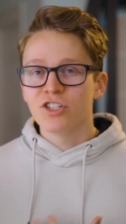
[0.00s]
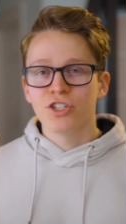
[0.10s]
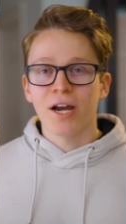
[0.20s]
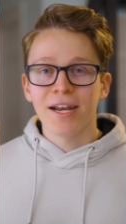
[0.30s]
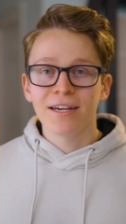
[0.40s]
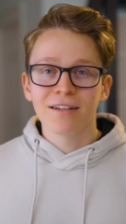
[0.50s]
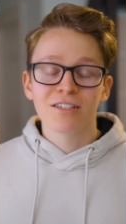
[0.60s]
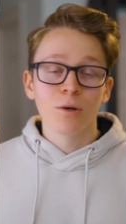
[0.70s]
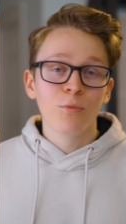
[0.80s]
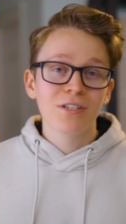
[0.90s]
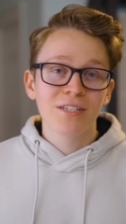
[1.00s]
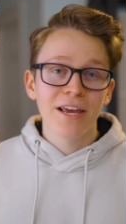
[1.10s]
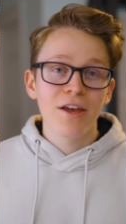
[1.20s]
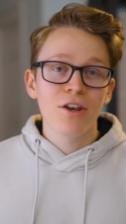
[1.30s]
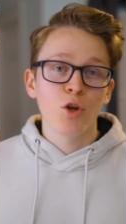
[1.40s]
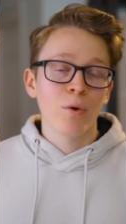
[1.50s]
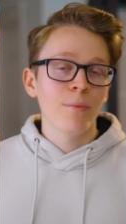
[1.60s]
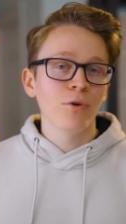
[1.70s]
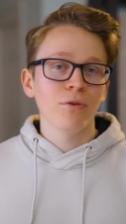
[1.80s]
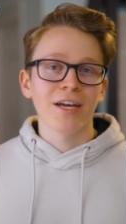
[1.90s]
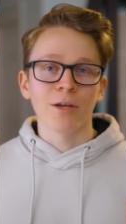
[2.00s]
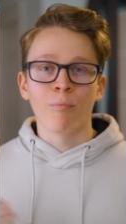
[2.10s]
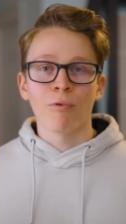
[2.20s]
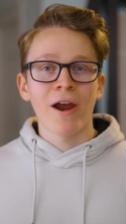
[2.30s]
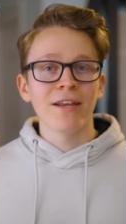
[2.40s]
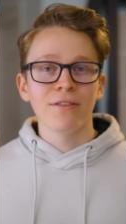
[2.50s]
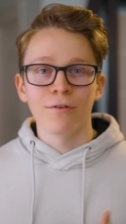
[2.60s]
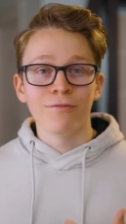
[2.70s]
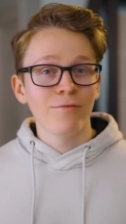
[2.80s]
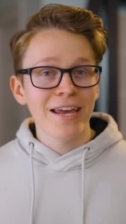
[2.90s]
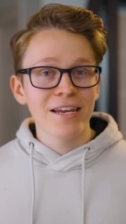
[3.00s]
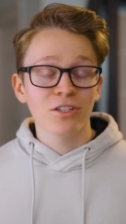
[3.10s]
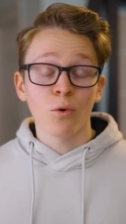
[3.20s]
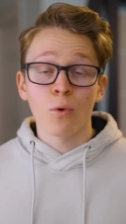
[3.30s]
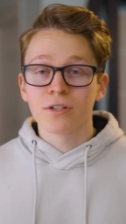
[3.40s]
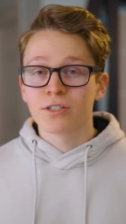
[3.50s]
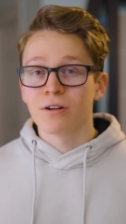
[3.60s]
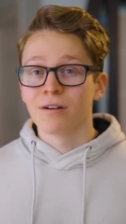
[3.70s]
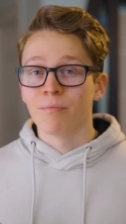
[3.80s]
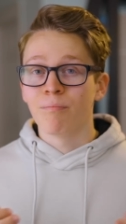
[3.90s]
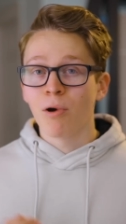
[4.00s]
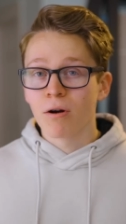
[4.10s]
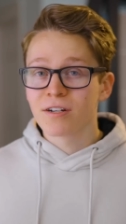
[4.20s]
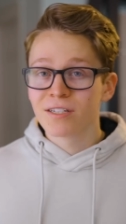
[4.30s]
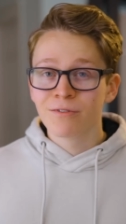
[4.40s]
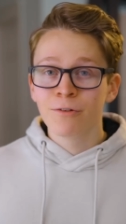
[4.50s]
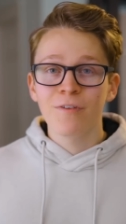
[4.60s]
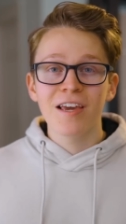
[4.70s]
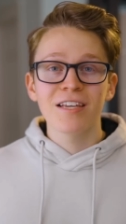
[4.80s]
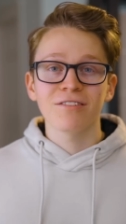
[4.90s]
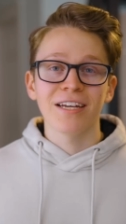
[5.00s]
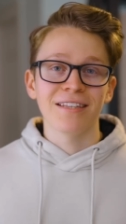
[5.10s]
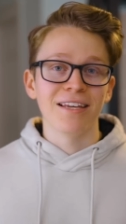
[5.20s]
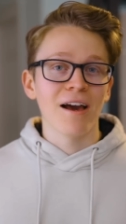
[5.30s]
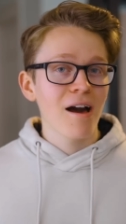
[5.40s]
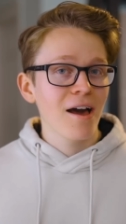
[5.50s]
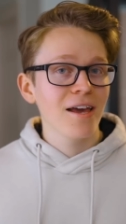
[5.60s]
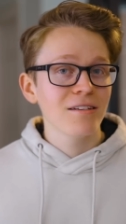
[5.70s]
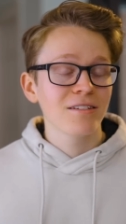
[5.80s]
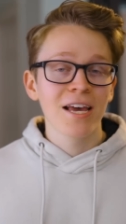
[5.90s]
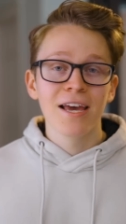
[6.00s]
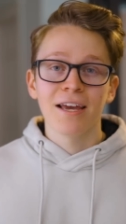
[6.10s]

shining on someone's skin. You're able to like brighten the face or certain parts of the face like the eyes,